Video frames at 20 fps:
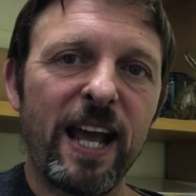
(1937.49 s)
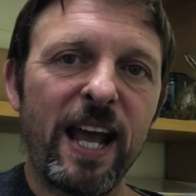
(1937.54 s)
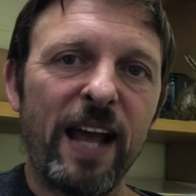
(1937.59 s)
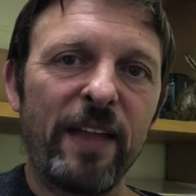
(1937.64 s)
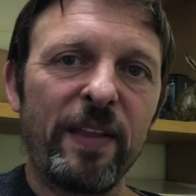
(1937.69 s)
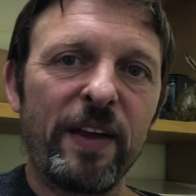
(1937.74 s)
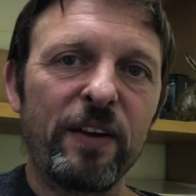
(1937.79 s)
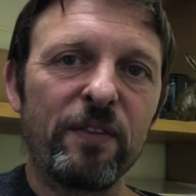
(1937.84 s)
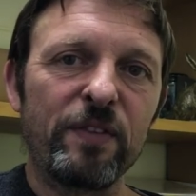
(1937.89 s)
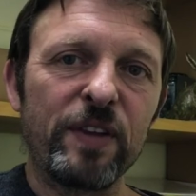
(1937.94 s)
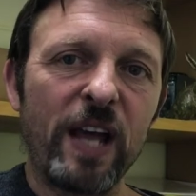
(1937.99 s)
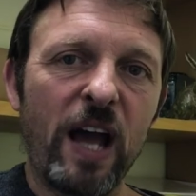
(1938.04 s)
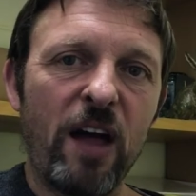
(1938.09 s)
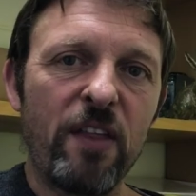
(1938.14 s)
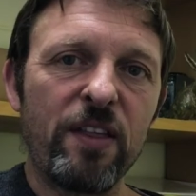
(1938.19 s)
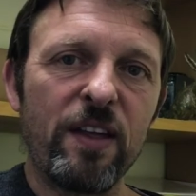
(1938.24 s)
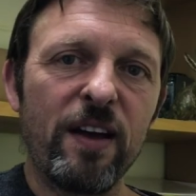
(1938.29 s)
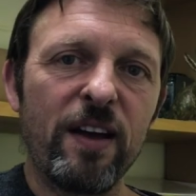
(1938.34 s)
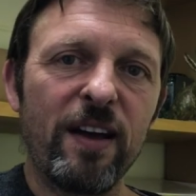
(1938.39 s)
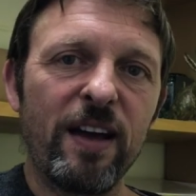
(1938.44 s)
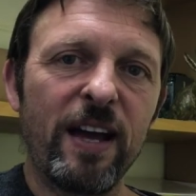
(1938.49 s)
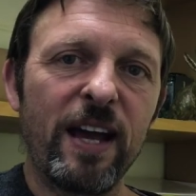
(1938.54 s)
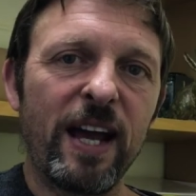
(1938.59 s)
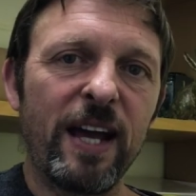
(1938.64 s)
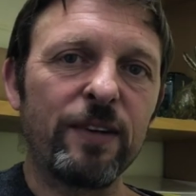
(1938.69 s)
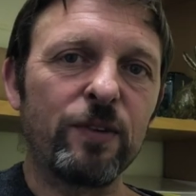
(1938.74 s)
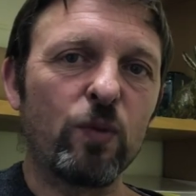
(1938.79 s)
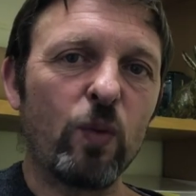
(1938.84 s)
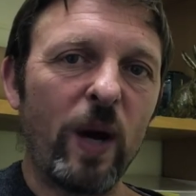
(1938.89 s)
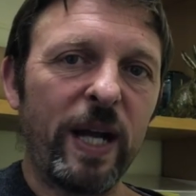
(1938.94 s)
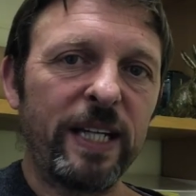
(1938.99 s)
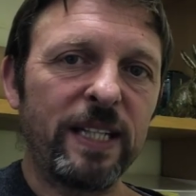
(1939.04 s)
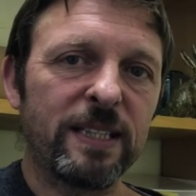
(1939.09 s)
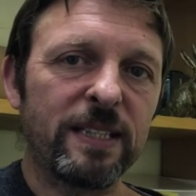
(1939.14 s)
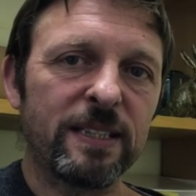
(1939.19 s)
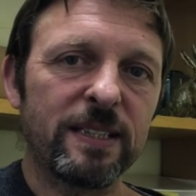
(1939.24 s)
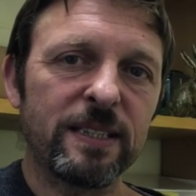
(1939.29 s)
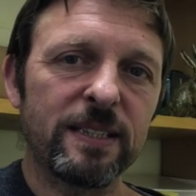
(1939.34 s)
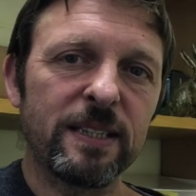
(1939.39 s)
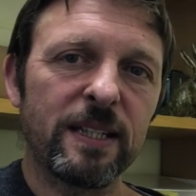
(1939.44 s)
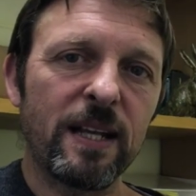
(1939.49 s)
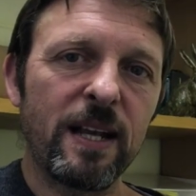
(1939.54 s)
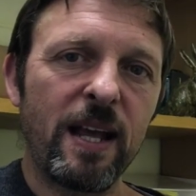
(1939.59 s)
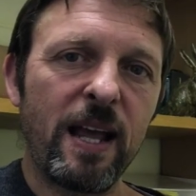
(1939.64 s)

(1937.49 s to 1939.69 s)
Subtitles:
and then of the other and waits.